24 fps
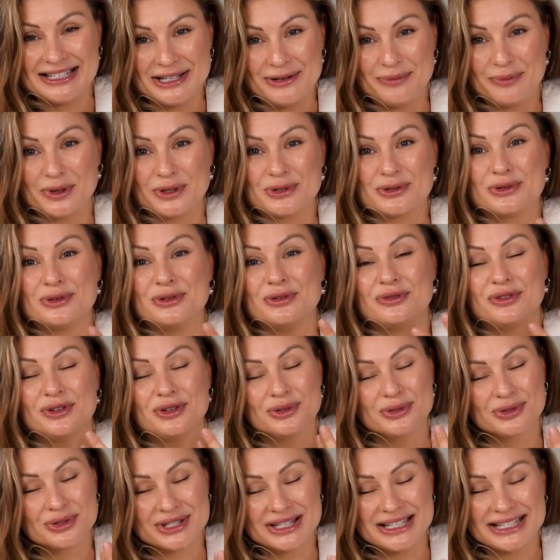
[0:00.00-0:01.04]
deeper, to
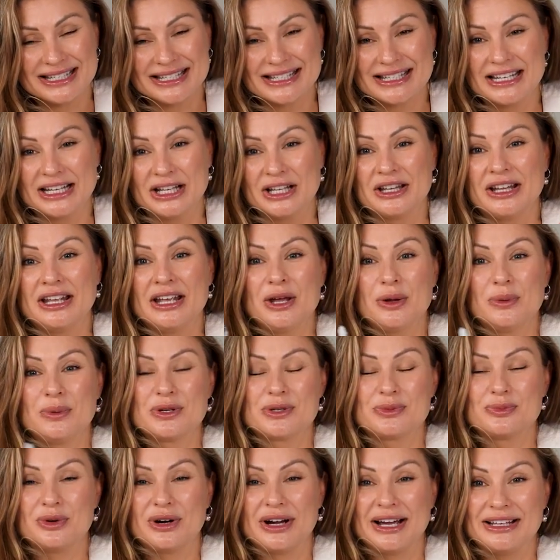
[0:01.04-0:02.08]
infuse the skin
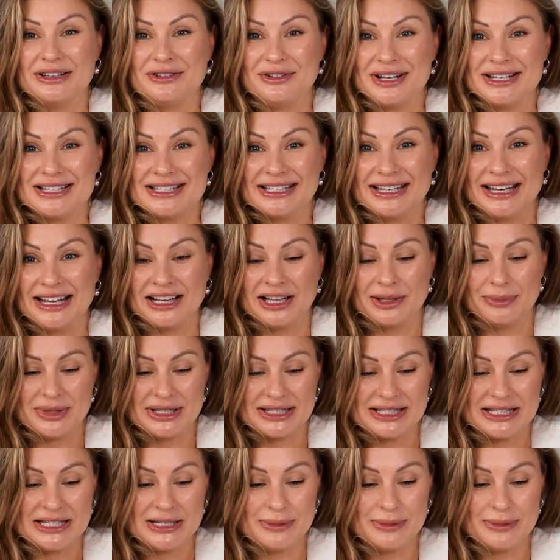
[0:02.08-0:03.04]
with more hydrating elements